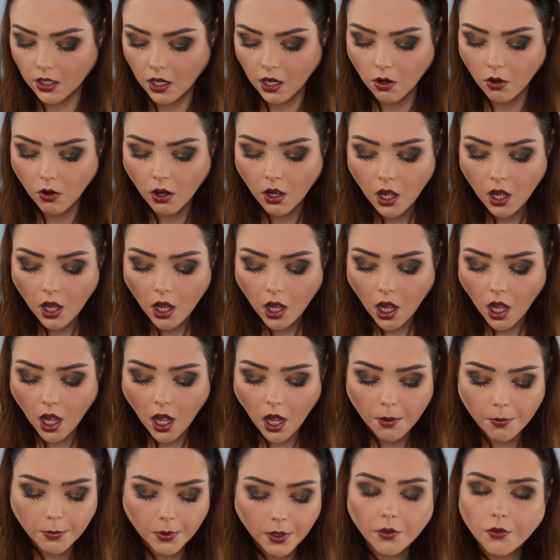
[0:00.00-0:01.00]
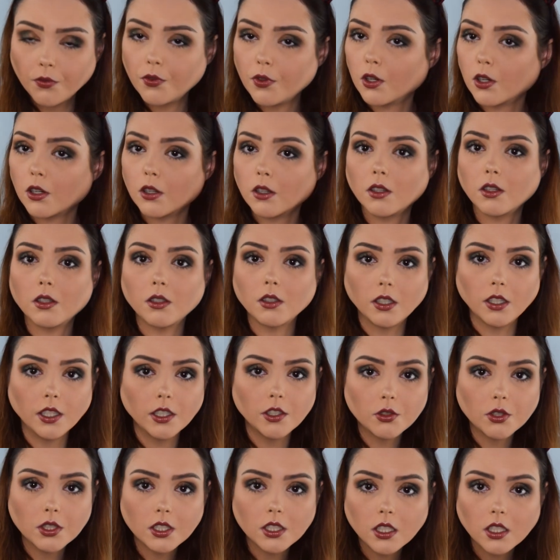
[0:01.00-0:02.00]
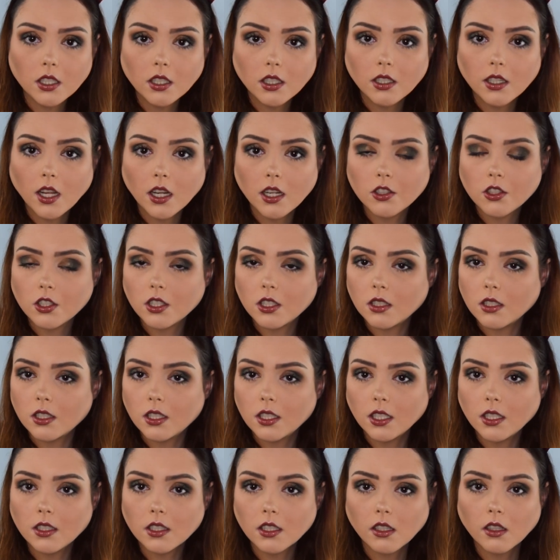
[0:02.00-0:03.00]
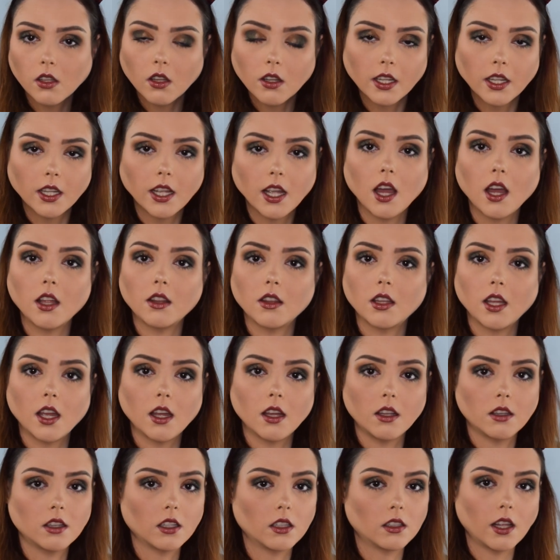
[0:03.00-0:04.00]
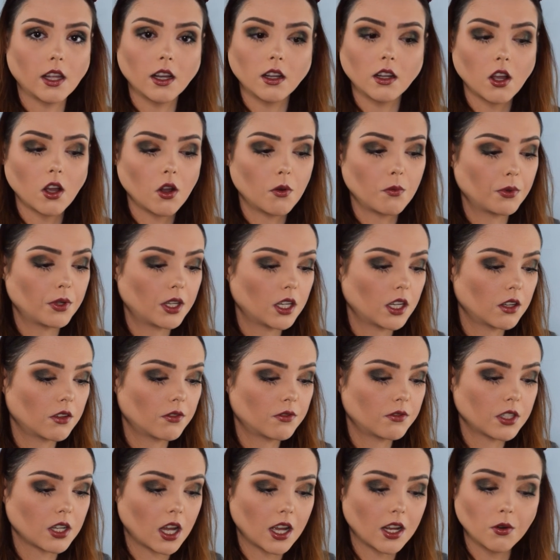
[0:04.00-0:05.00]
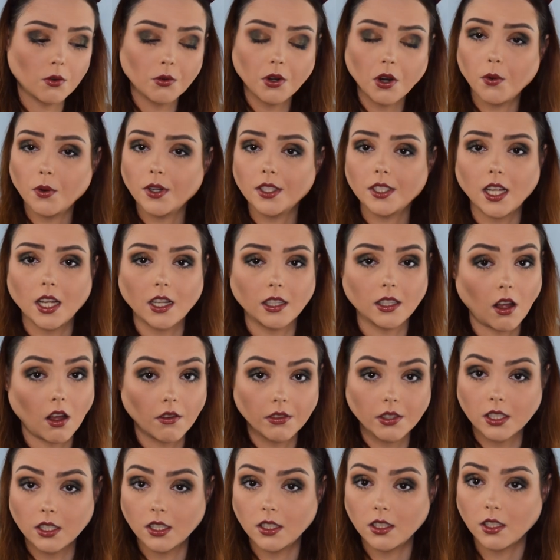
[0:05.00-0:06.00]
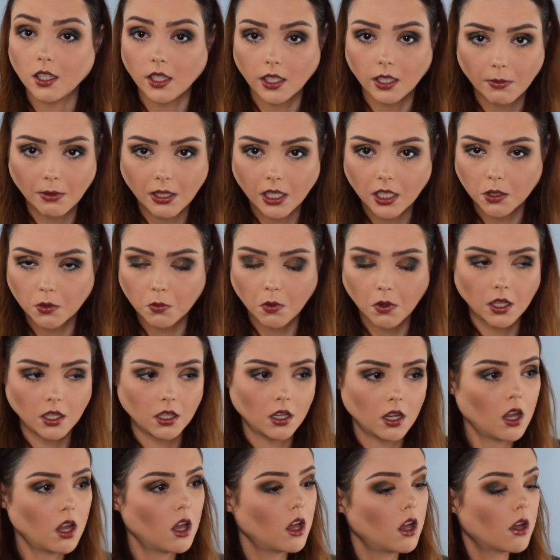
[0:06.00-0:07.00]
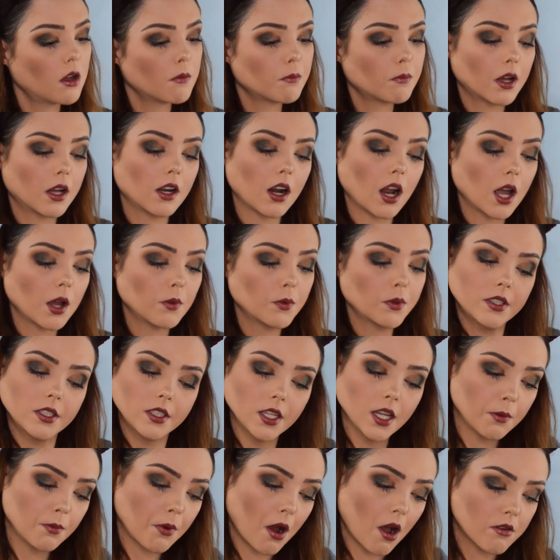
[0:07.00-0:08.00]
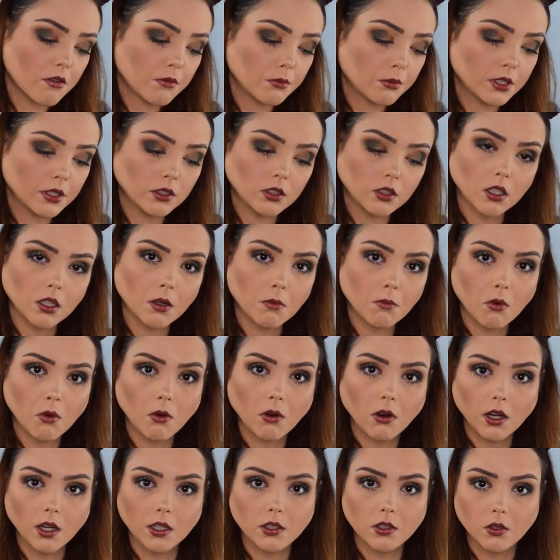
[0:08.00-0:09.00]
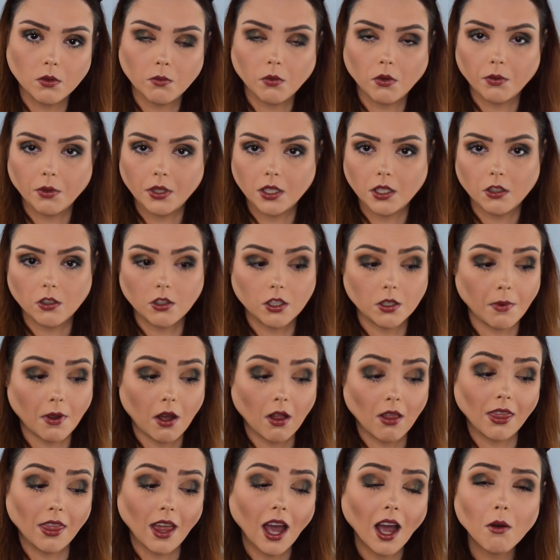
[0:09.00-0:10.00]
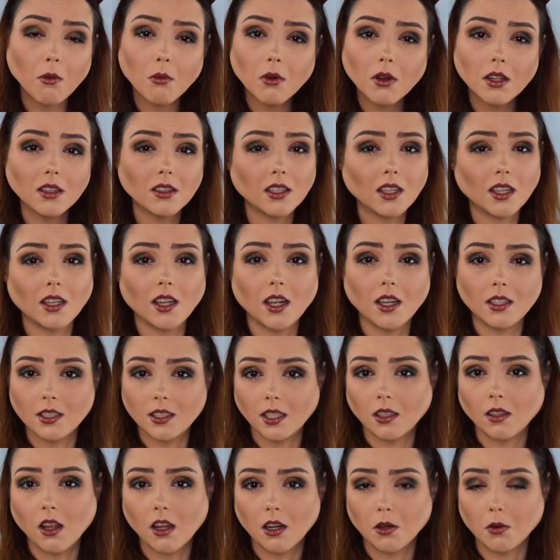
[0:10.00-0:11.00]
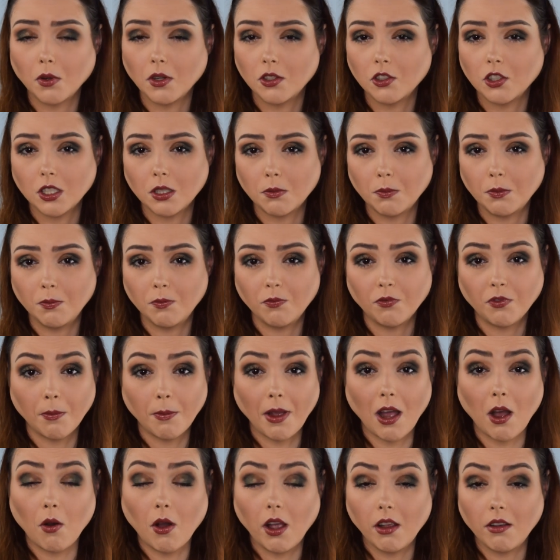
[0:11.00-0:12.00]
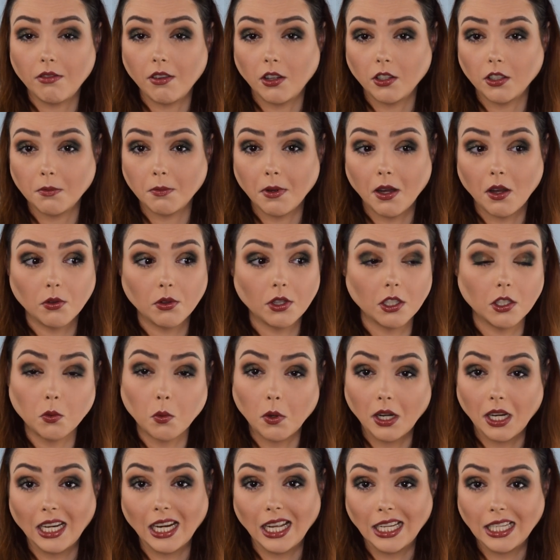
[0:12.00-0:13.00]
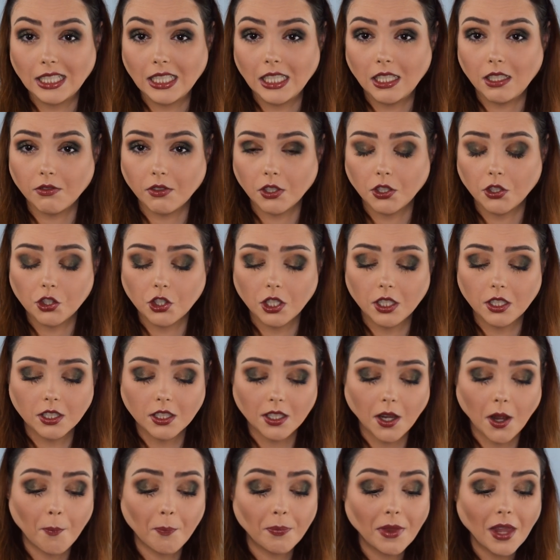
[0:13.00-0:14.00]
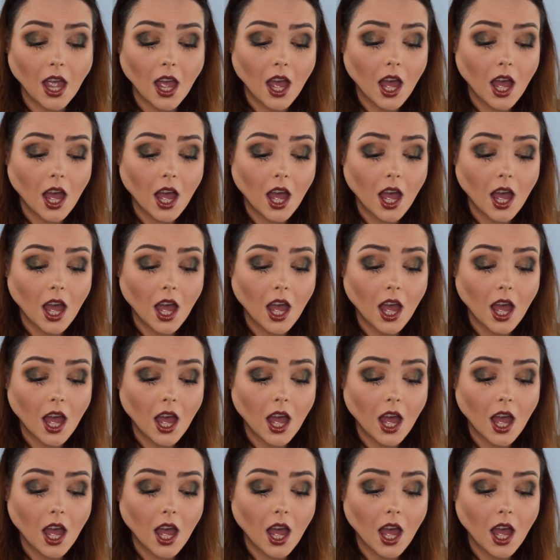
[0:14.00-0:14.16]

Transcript: So um, if you're interested in next season looking at the, the Lancome gift, I don't know exactly, obviously it's not gonna be this one, but I would say probably look more and do more research about that one than the Estee Lauder one just from how I felt about the 2019 version. So